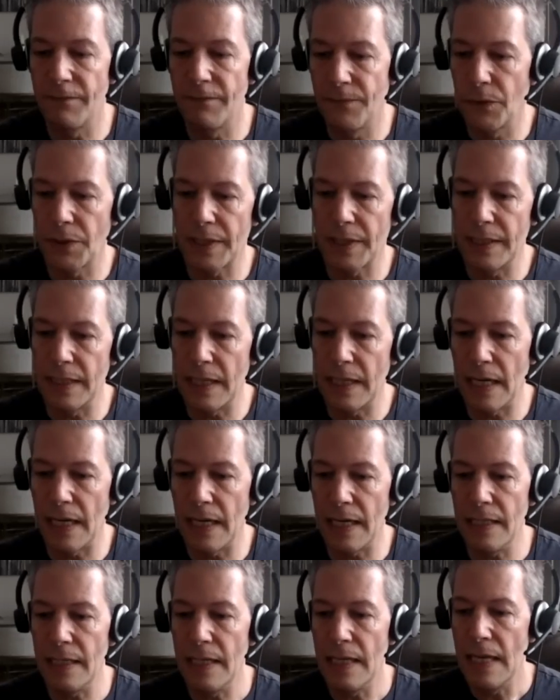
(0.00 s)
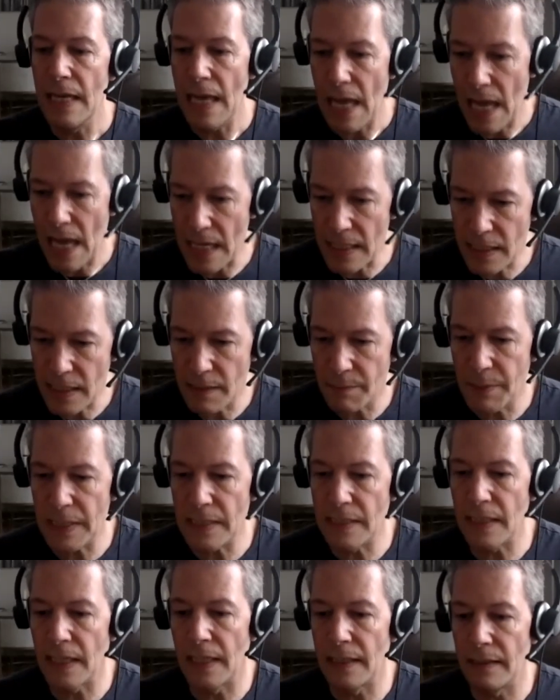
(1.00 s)
four to nine has to be
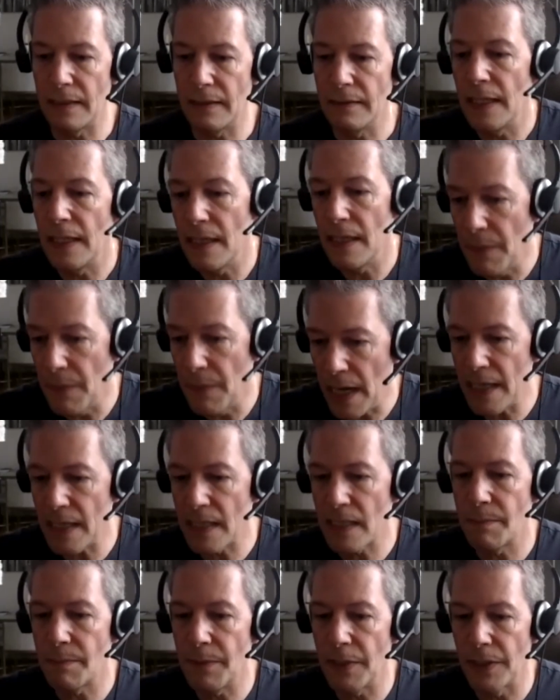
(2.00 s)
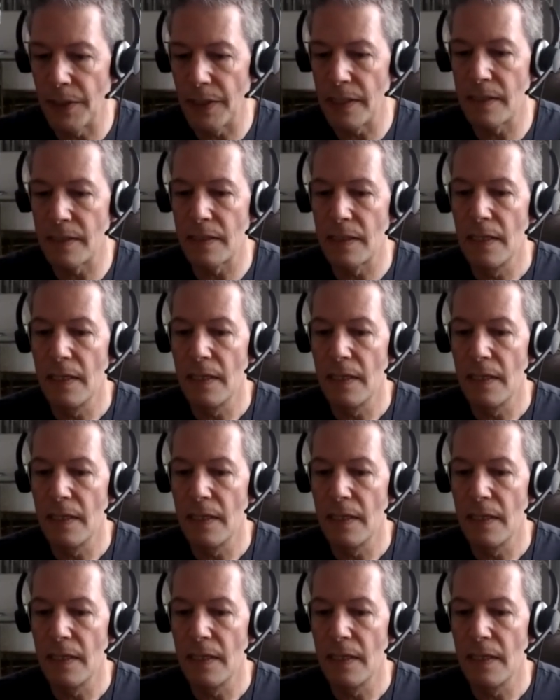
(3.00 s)
done, in my experience,